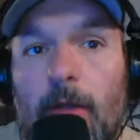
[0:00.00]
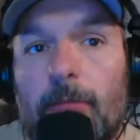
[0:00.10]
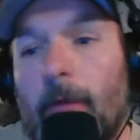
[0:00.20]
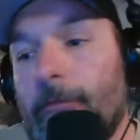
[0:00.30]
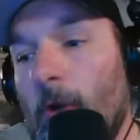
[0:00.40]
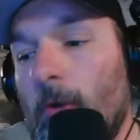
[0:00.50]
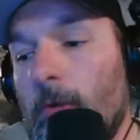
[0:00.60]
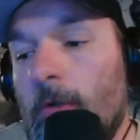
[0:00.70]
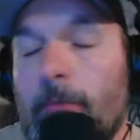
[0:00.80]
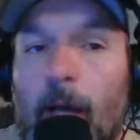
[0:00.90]
My
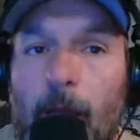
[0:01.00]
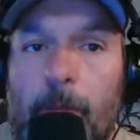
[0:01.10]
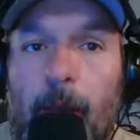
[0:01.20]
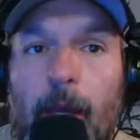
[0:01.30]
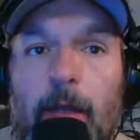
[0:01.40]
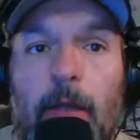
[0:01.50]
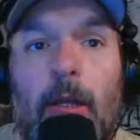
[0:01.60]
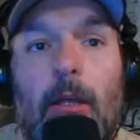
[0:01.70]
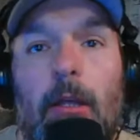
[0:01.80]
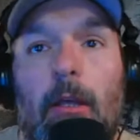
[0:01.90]
phone, my iPad.
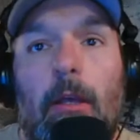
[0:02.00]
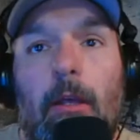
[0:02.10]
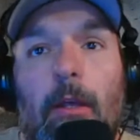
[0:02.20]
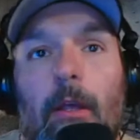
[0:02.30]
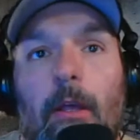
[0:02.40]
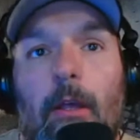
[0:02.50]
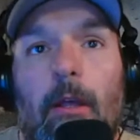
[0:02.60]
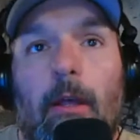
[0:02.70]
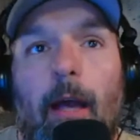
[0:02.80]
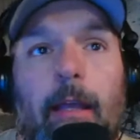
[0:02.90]

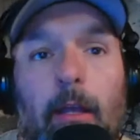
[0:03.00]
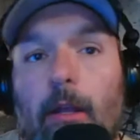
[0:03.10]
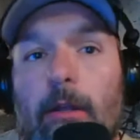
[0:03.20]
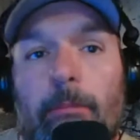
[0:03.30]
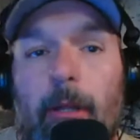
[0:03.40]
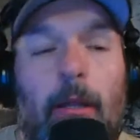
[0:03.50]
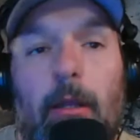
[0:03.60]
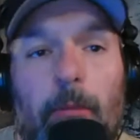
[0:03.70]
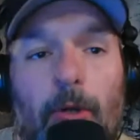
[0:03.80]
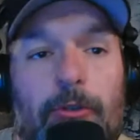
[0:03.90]
I get completely
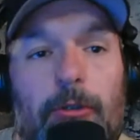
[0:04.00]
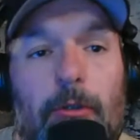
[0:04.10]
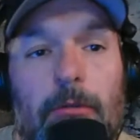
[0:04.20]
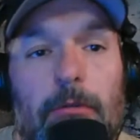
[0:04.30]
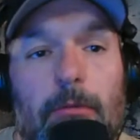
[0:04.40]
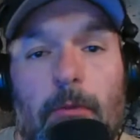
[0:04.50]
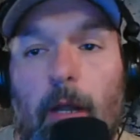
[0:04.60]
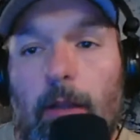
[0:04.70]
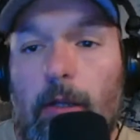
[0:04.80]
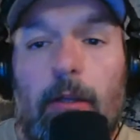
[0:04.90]
emotional when
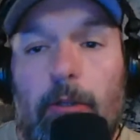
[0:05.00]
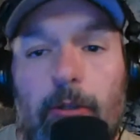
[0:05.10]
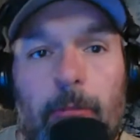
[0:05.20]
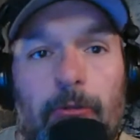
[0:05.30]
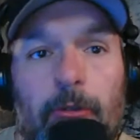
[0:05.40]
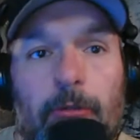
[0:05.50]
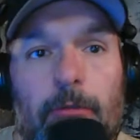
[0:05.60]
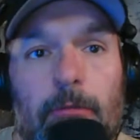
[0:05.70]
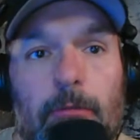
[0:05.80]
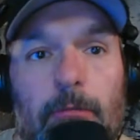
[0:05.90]
I look at these images,
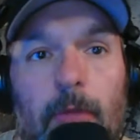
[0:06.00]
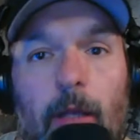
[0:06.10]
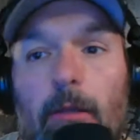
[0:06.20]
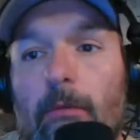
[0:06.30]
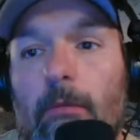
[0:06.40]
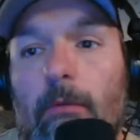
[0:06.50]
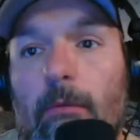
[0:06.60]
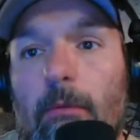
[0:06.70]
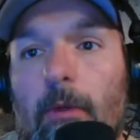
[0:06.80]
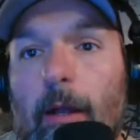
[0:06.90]
right?
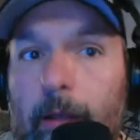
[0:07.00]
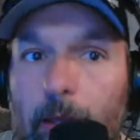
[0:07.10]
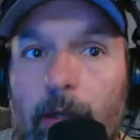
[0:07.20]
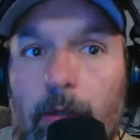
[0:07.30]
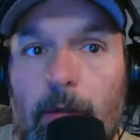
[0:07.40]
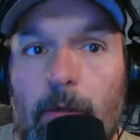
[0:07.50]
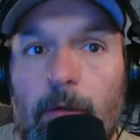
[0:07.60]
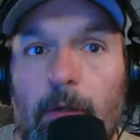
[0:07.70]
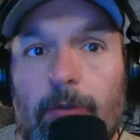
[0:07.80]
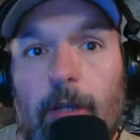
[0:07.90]
Again,
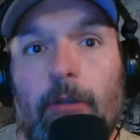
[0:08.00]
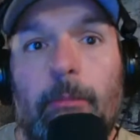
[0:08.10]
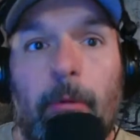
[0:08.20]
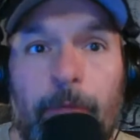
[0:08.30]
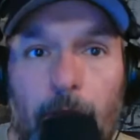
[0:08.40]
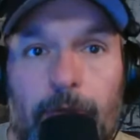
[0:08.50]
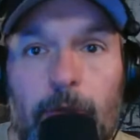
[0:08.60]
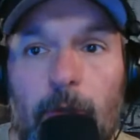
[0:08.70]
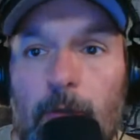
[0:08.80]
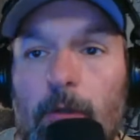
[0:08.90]
this guy's a
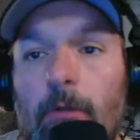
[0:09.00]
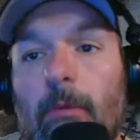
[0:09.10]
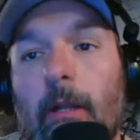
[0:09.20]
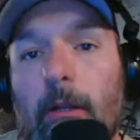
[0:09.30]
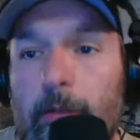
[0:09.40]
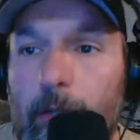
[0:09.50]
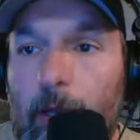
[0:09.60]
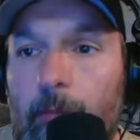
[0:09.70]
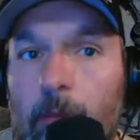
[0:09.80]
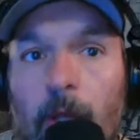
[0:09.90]
professional. We had a good
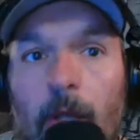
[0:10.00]
time.